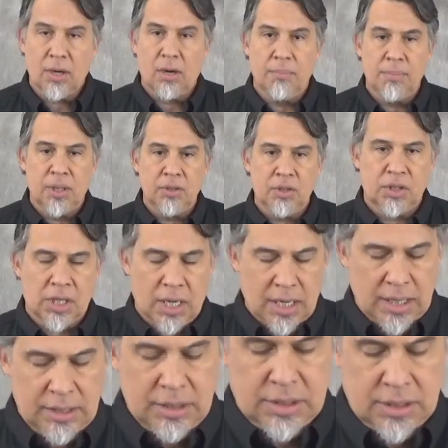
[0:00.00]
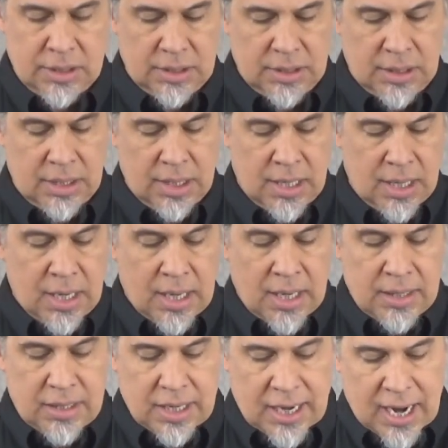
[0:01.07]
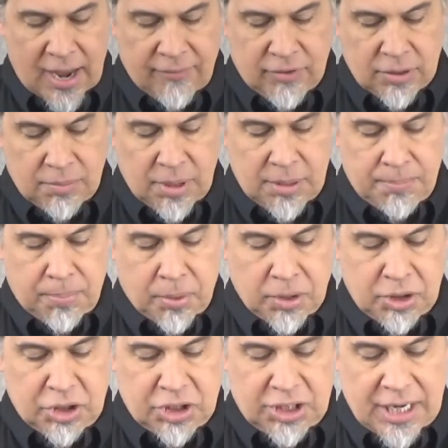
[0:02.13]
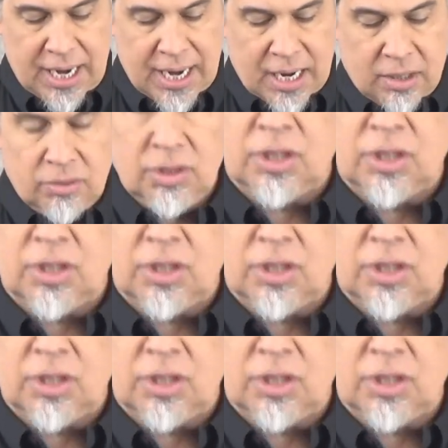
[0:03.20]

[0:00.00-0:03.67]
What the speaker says: on both sides that have to be pushed down.